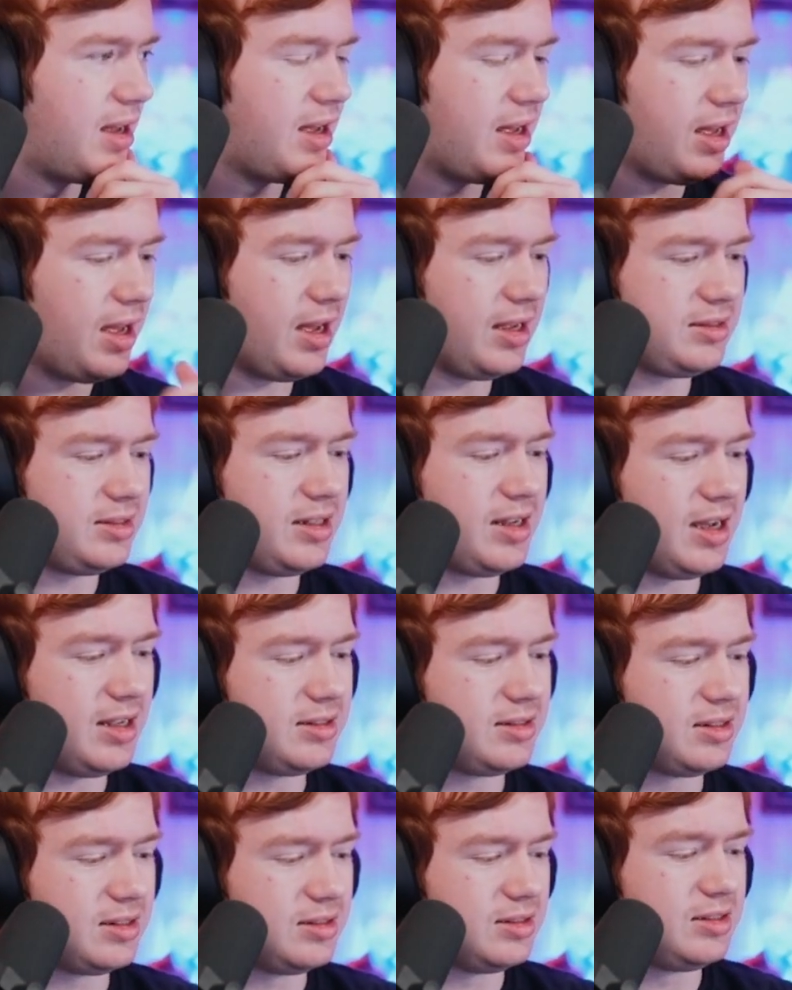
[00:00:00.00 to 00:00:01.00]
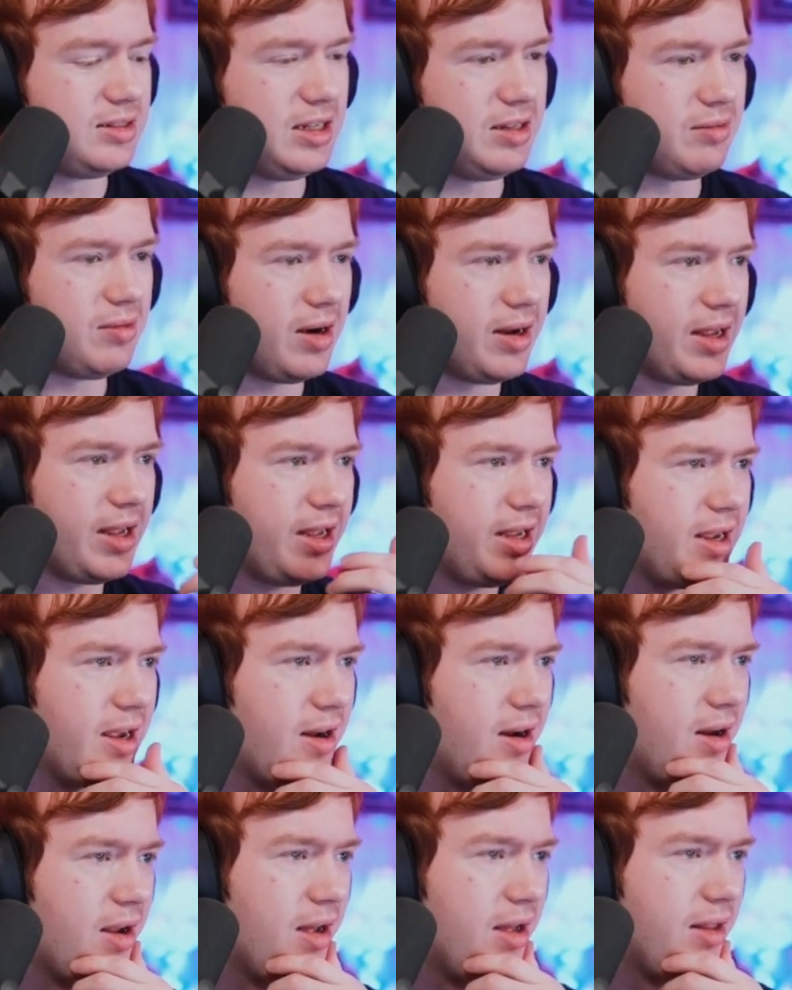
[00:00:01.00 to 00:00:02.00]
as you guys can see right
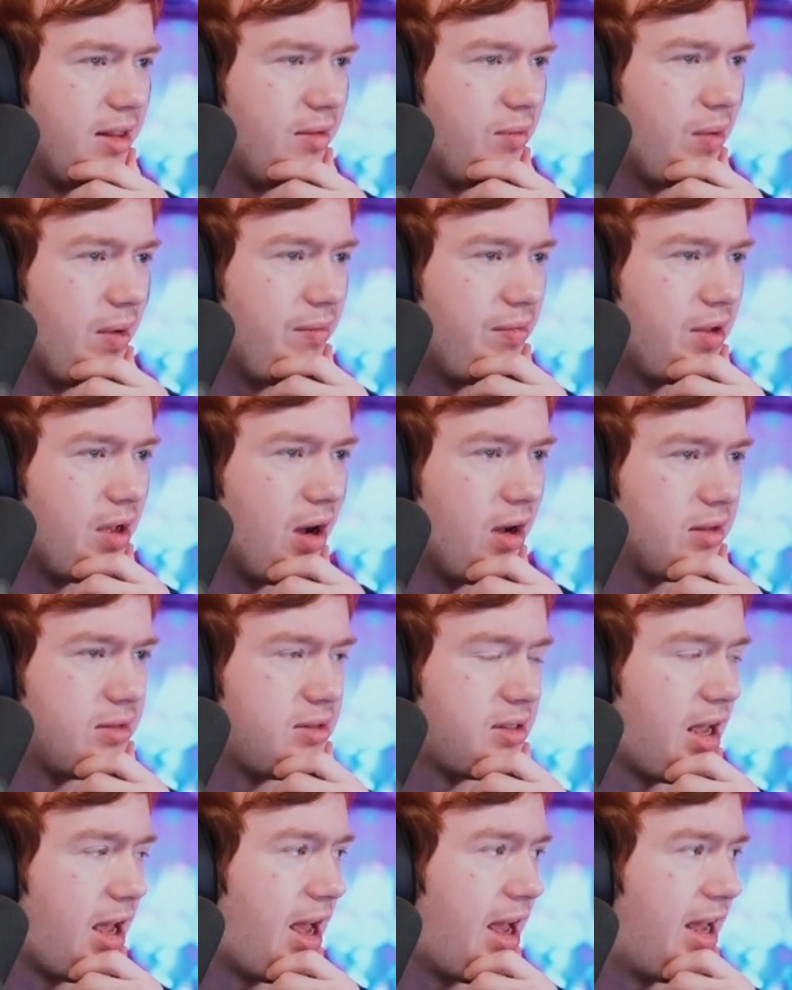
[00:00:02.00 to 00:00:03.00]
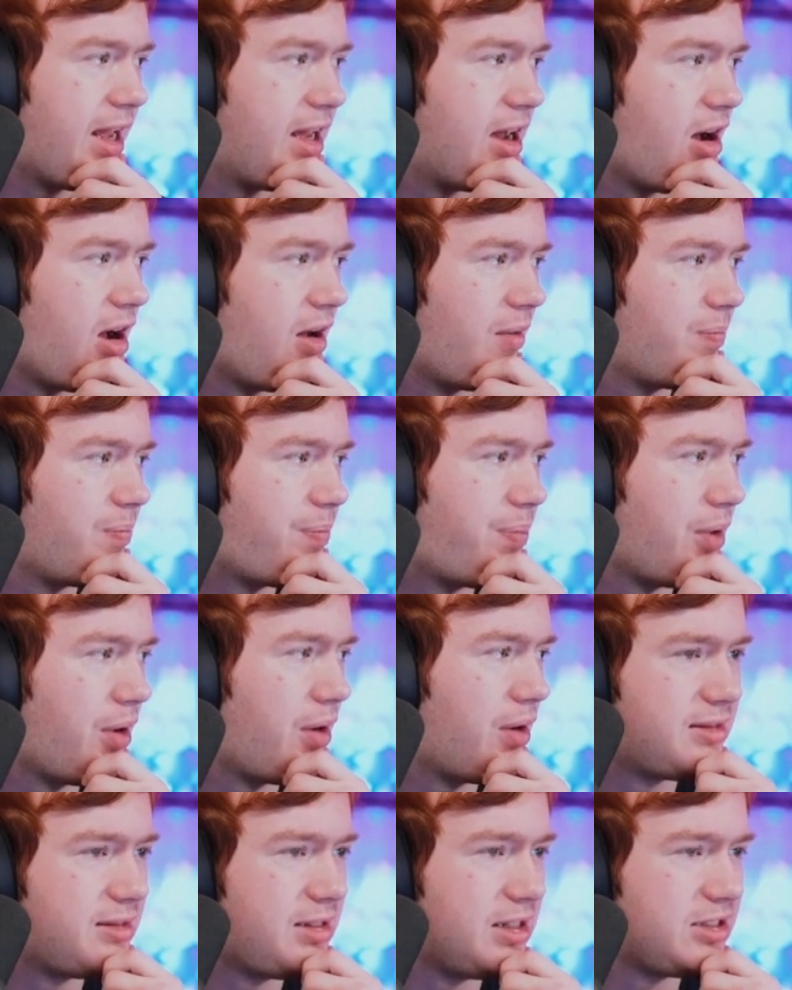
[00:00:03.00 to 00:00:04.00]
here, we've got a
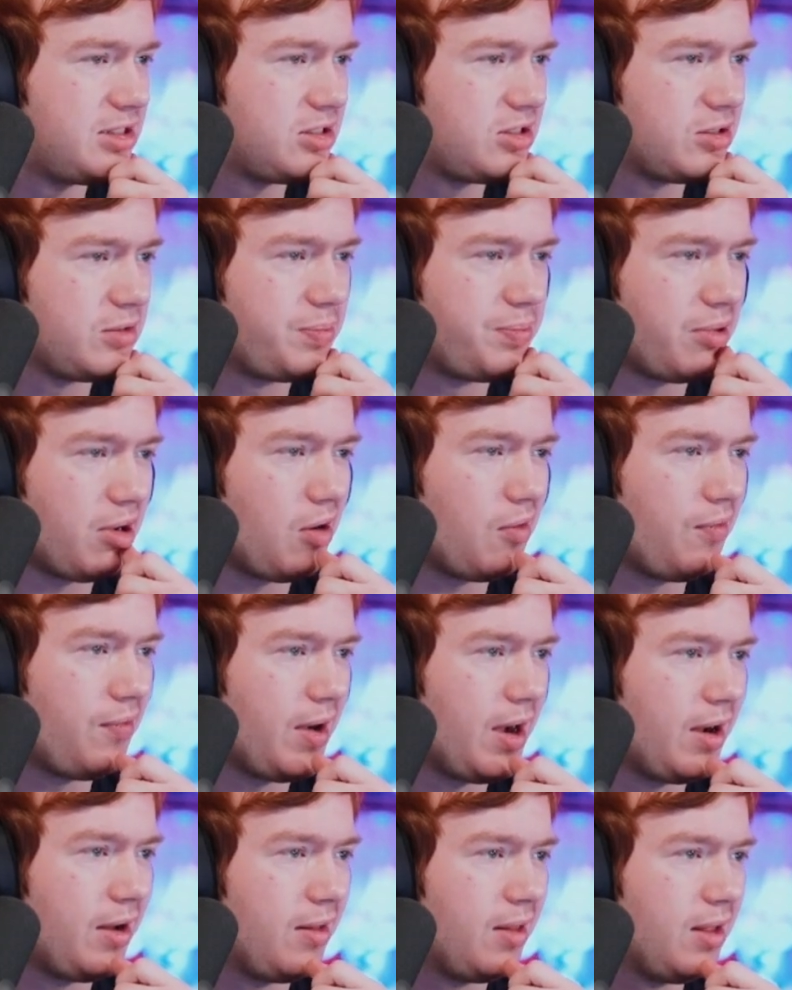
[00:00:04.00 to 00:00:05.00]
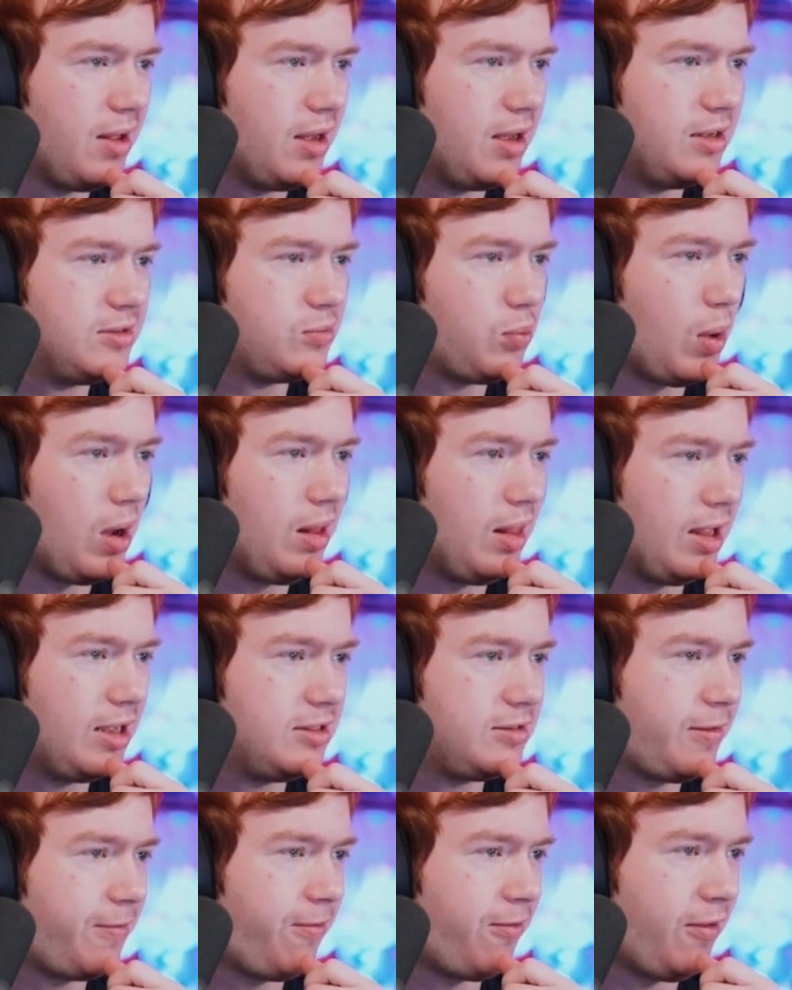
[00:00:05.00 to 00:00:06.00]
onboard digital profile as well
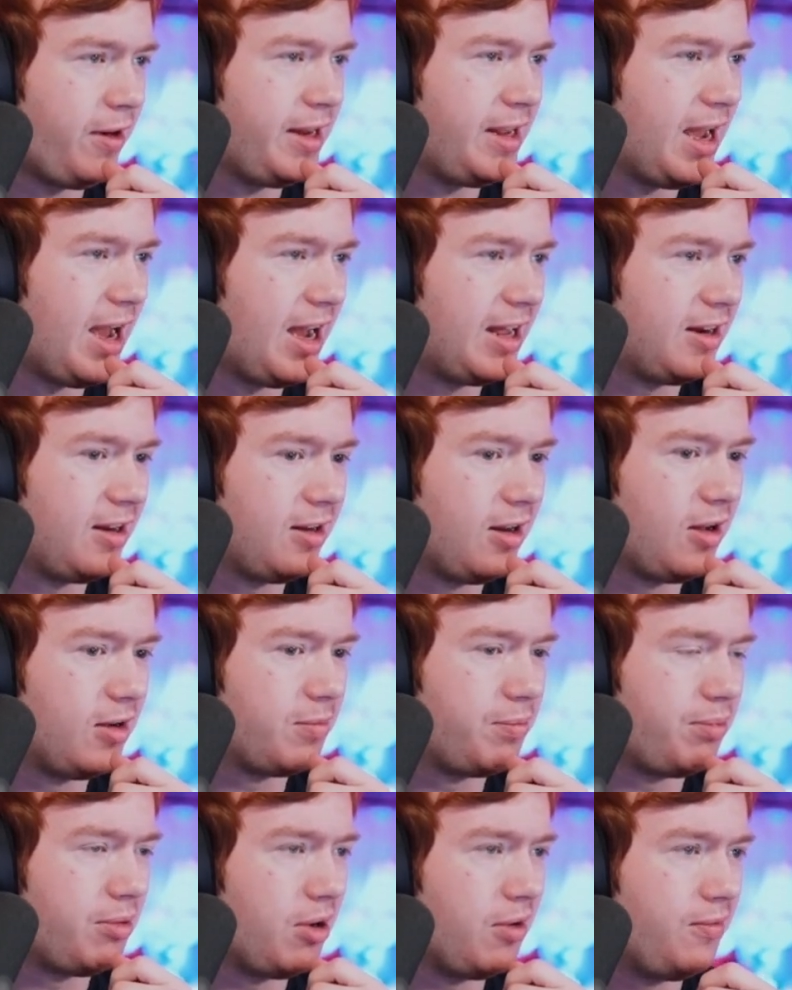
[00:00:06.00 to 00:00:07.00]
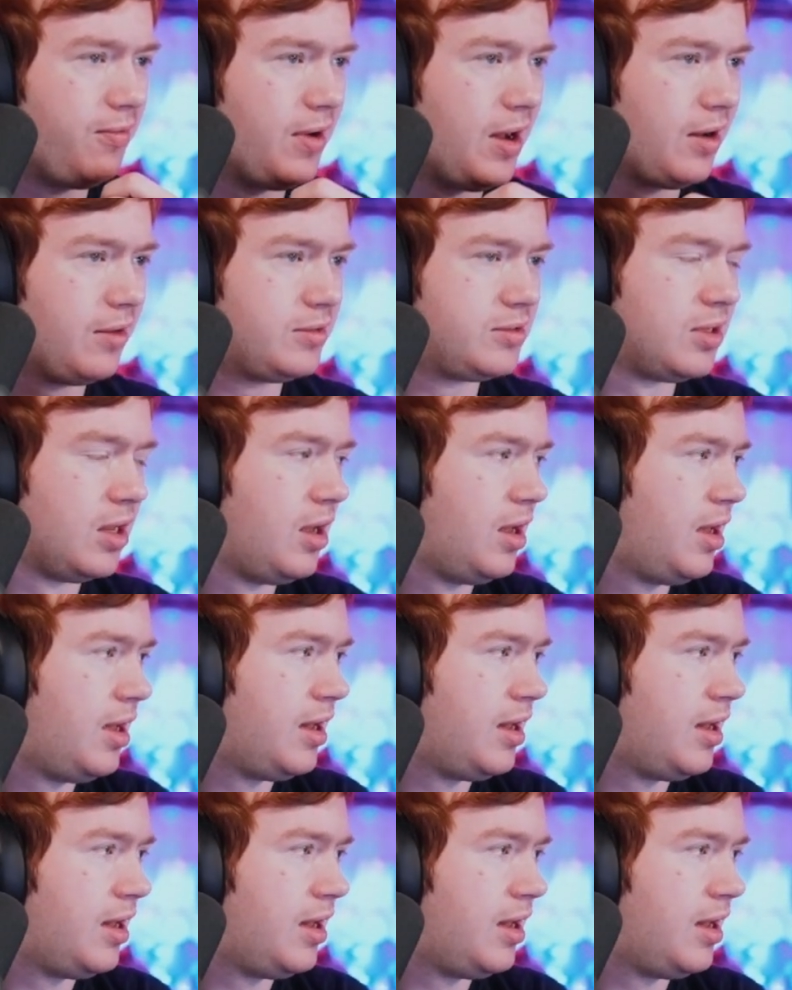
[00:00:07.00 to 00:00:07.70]
as 3 analog profiles.